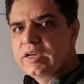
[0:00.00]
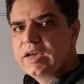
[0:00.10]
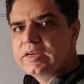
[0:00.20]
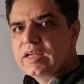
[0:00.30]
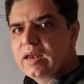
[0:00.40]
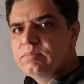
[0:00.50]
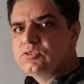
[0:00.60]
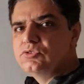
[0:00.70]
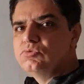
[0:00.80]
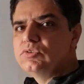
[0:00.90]
It helps
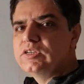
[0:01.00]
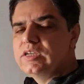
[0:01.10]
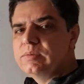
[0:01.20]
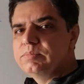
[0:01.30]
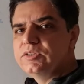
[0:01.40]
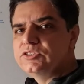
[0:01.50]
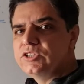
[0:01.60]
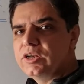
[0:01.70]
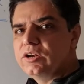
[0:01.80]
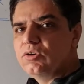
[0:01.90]
to keep the
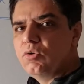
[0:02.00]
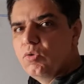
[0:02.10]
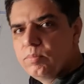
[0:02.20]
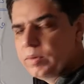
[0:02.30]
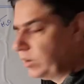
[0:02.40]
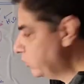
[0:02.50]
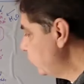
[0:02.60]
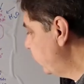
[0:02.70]
channel open. So